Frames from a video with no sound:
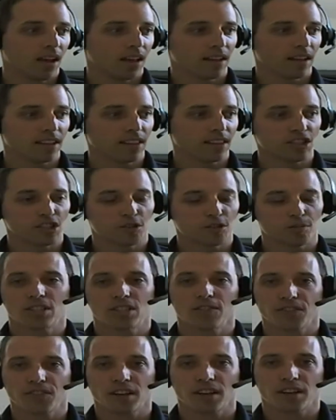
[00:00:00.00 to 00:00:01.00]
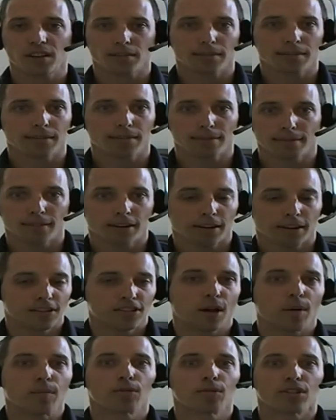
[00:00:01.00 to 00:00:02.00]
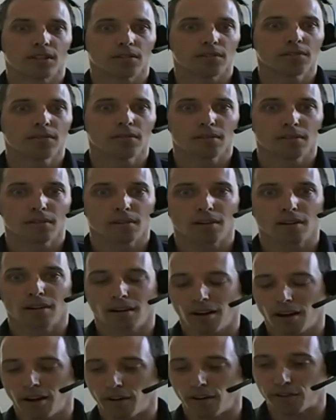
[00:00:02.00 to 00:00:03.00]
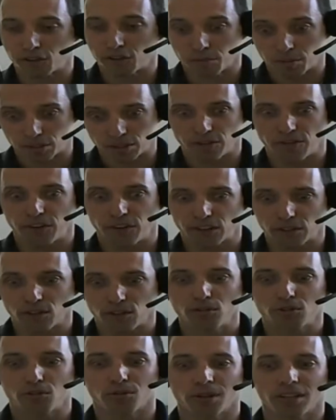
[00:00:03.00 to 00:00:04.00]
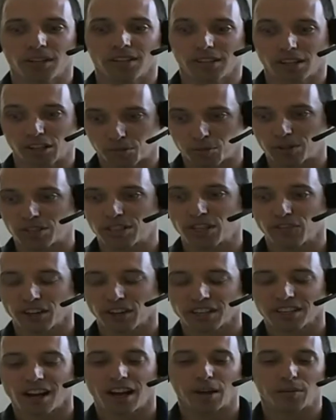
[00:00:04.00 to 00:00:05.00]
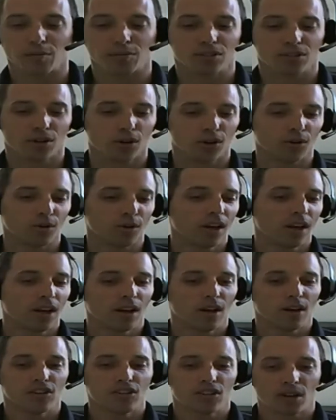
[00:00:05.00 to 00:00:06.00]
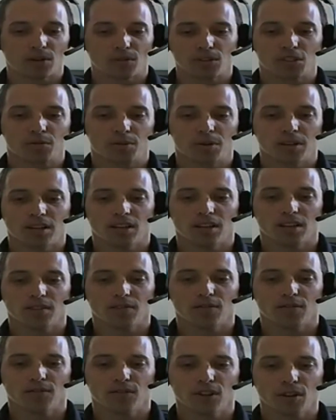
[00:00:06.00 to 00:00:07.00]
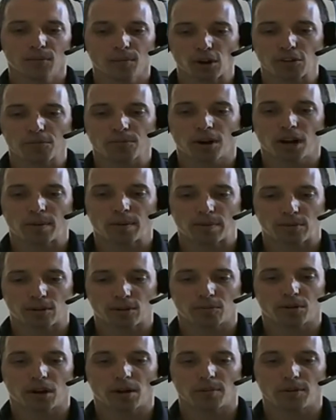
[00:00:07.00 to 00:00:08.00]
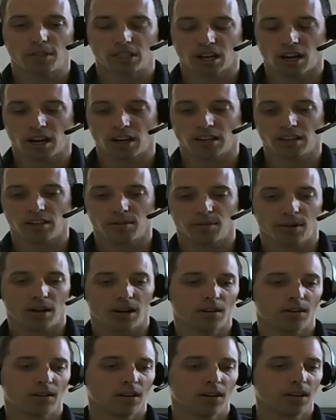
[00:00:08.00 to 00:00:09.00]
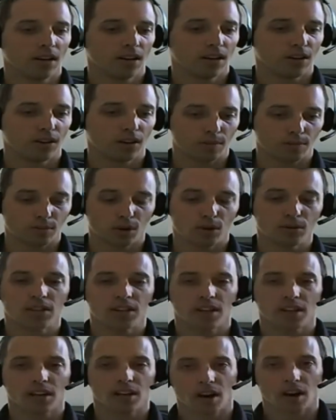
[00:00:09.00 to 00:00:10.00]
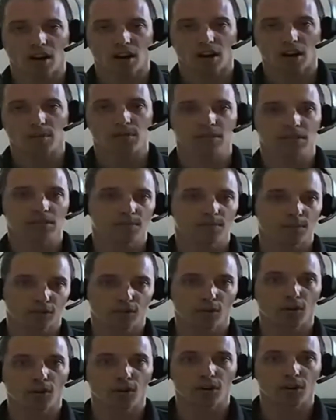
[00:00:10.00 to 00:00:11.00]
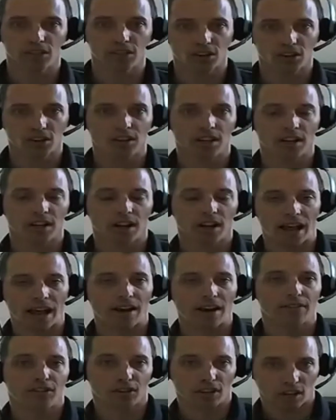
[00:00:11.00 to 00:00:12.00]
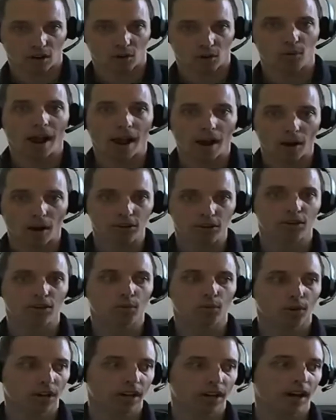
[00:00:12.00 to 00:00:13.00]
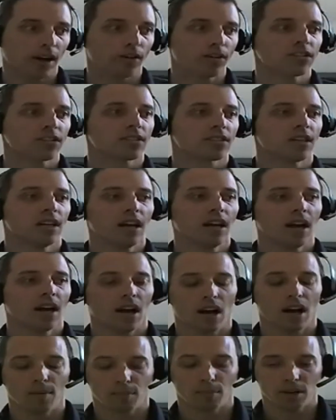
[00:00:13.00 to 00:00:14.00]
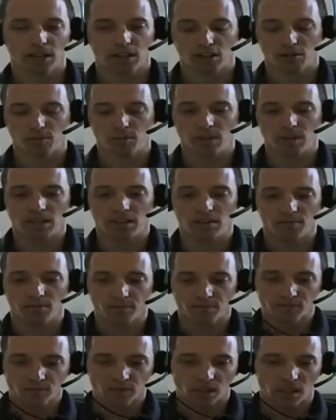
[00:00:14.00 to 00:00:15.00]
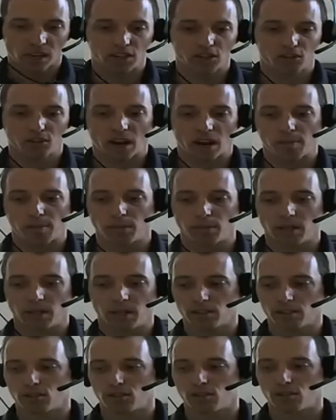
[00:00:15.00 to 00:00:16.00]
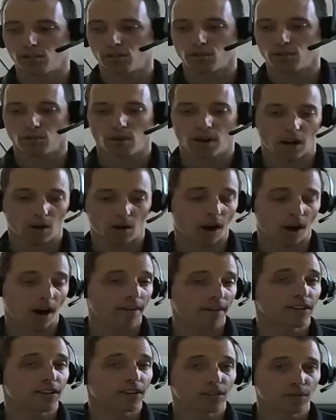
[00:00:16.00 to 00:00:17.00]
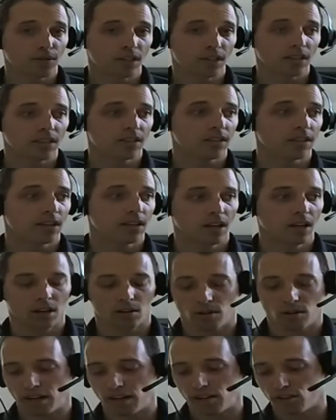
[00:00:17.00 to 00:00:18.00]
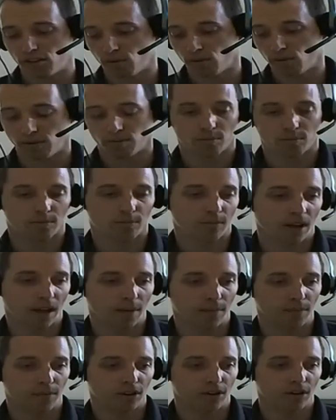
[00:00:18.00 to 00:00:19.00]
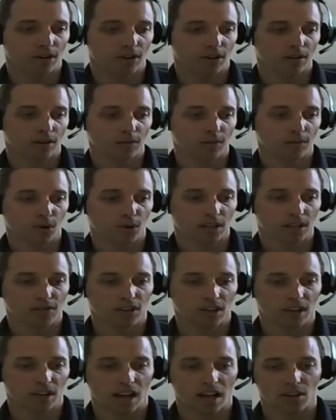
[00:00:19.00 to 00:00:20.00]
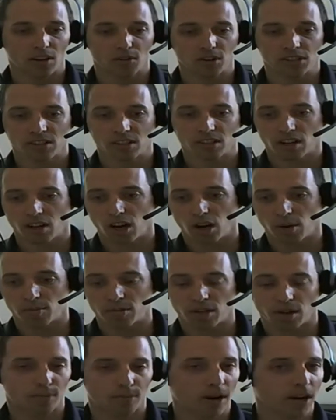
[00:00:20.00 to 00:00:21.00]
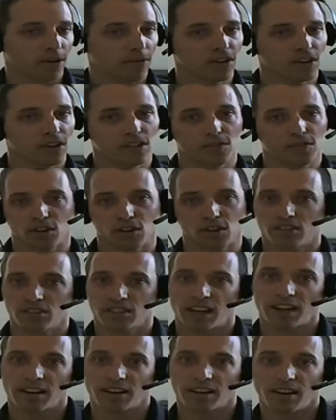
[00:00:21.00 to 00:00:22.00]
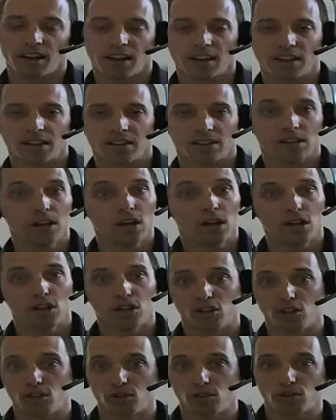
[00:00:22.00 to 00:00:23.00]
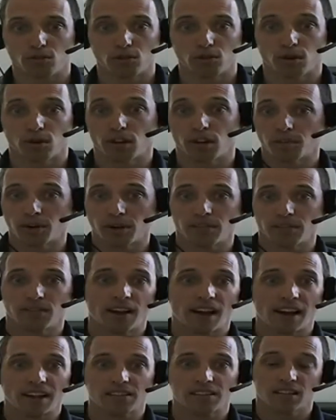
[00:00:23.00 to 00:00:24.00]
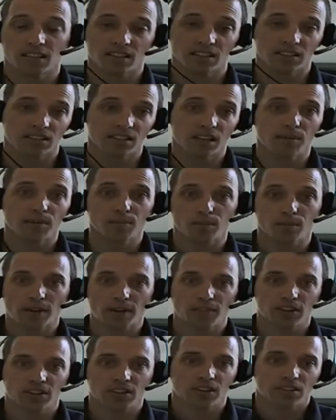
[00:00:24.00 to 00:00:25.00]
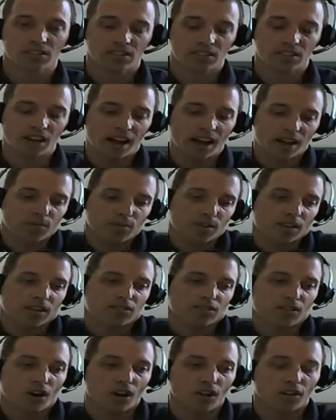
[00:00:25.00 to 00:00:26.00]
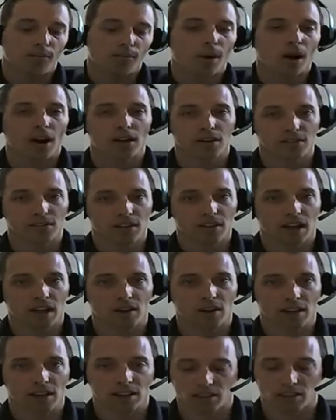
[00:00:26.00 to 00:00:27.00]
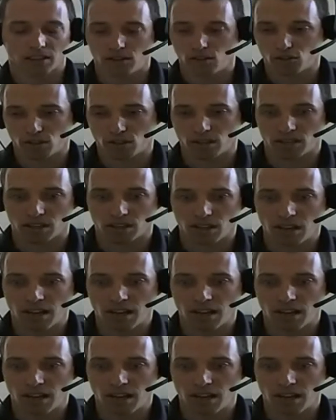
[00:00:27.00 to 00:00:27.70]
like the specific consumption of specific nutrients at specific times. So generally speaking, for the most part, people are probably talking about like protein and carbs before, during, after, like around your workouts. But it could be extrapolated to how often you eat, right? Do you eat your majority of your calories and carbs at breakfast versus at night? Do you do intermittent fasting and skip breakfast? Because timing is all a part of that, right? Like the nutrient